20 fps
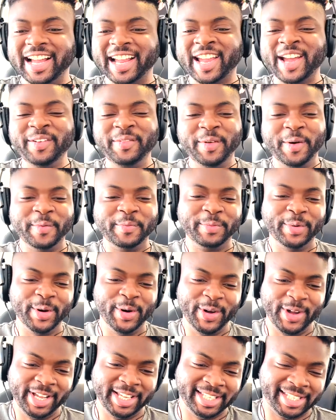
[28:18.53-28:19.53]
Come on,
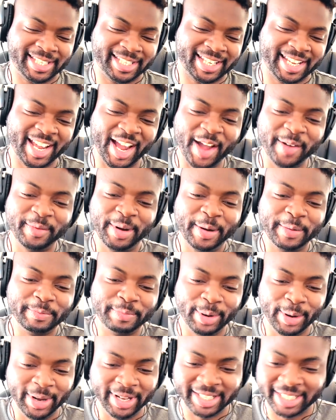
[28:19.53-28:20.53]
boys. Come on,
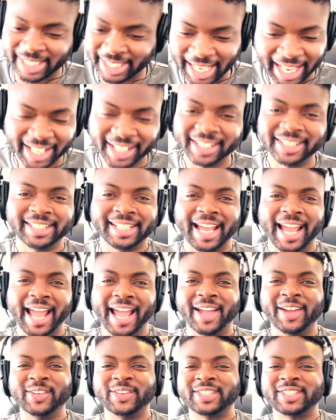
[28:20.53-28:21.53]
boys. Settle down.